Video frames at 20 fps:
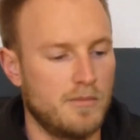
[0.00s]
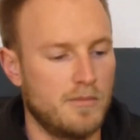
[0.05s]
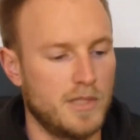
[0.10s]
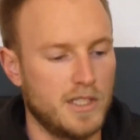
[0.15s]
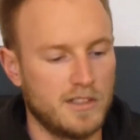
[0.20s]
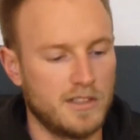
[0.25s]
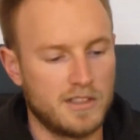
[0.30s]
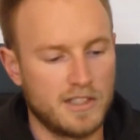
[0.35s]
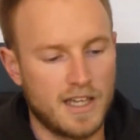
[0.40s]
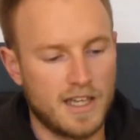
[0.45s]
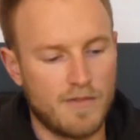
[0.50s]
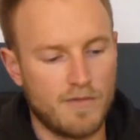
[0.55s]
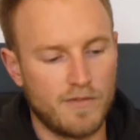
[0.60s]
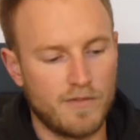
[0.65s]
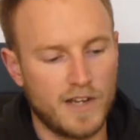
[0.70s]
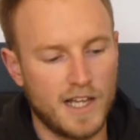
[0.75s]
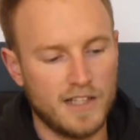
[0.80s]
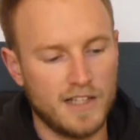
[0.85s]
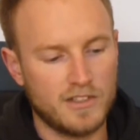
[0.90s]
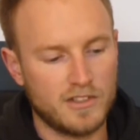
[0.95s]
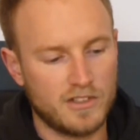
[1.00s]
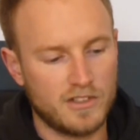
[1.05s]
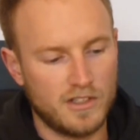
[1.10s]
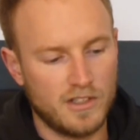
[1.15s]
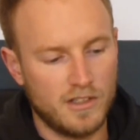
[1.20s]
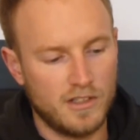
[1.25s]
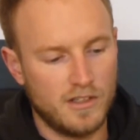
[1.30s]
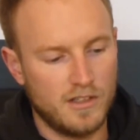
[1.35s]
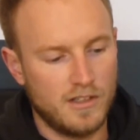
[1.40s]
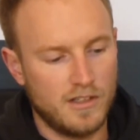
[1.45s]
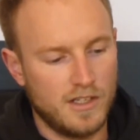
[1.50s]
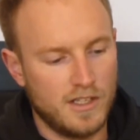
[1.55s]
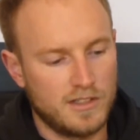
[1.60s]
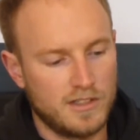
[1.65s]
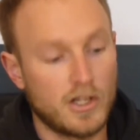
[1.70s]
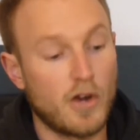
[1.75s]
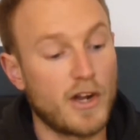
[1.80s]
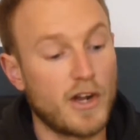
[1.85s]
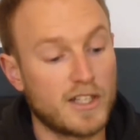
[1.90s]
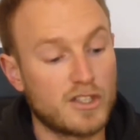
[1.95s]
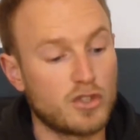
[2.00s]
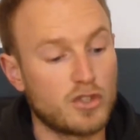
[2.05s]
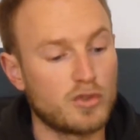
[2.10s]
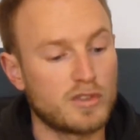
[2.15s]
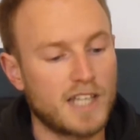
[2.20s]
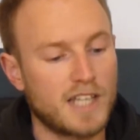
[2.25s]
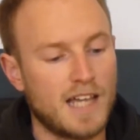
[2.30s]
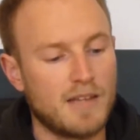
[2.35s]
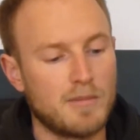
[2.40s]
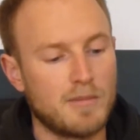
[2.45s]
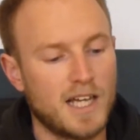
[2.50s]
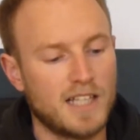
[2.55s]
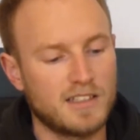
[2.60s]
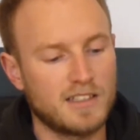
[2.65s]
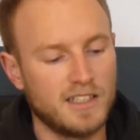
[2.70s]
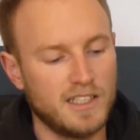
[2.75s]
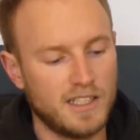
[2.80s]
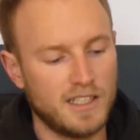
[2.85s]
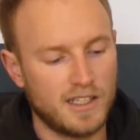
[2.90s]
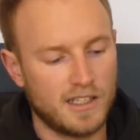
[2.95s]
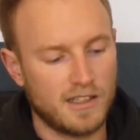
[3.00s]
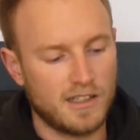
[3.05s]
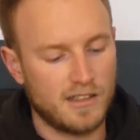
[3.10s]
PCM Flash, sorry, to Scanmatik.